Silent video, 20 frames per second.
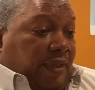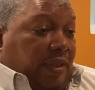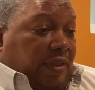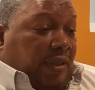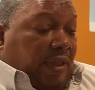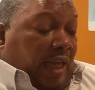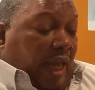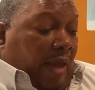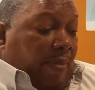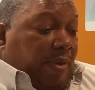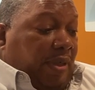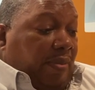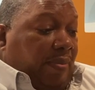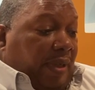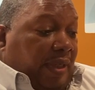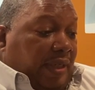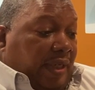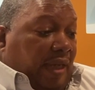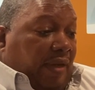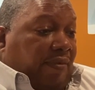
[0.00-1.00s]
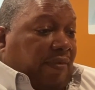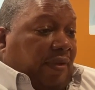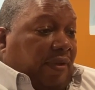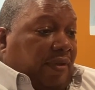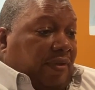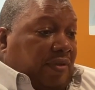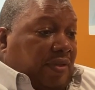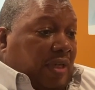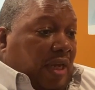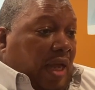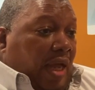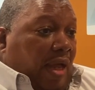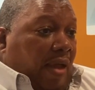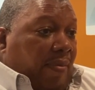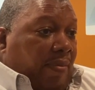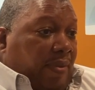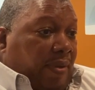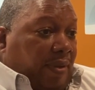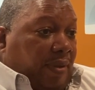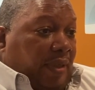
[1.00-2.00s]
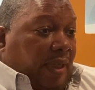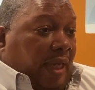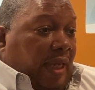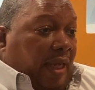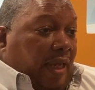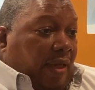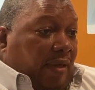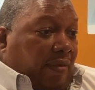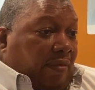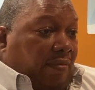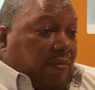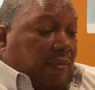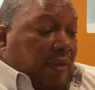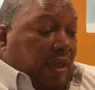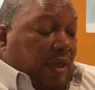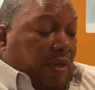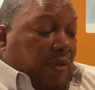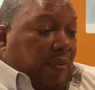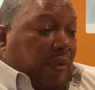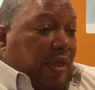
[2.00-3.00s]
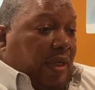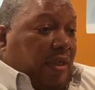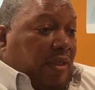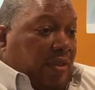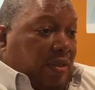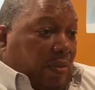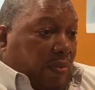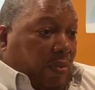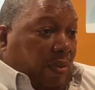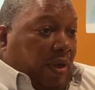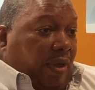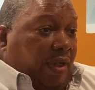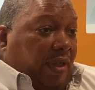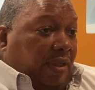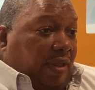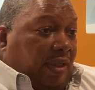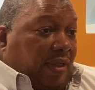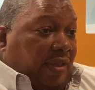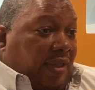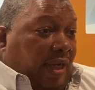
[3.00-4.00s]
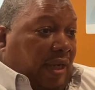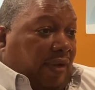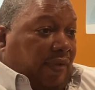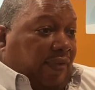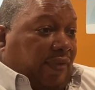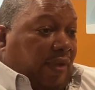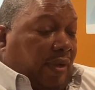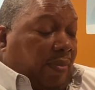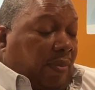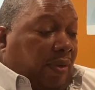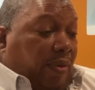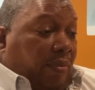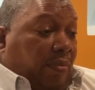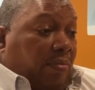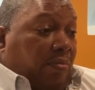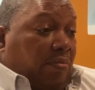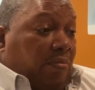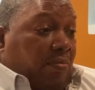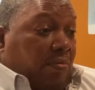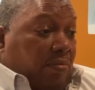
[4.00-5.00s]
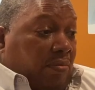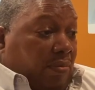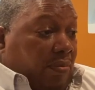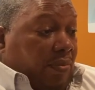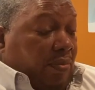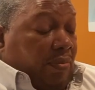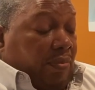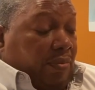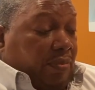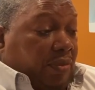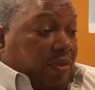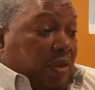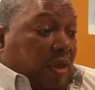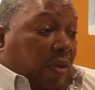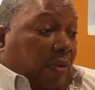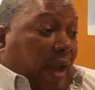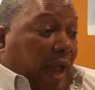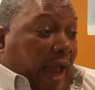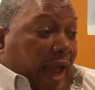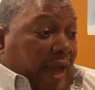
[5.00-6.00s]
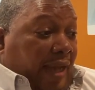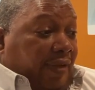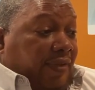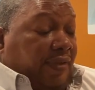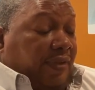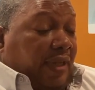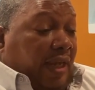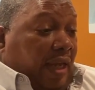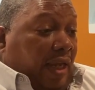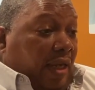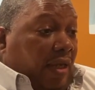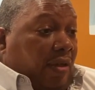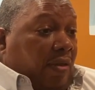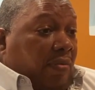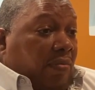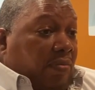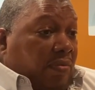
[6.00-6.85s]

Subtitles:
lobbied my dad for this job and agreed to work it the entire summer, so I stayed.